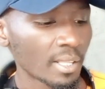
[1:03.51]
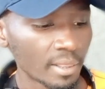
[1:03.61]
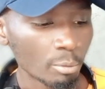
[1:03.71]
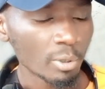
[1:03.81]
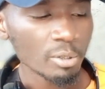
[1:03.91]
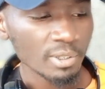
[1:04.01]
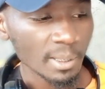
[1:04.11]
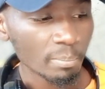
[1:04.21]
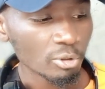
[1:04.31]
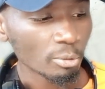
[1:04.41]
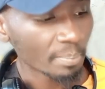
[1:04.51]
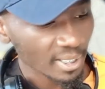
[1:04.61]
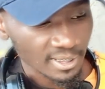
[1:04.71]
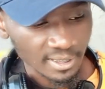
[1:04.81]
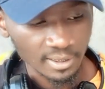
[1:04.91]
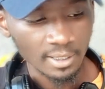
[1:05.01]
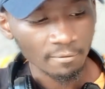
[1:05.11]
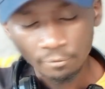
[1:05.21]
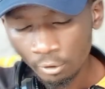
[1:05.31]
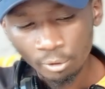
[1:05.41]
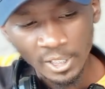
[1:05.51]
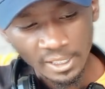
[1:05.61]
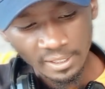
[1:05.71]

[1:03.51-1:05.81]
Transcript: The way you're supposed to practice, following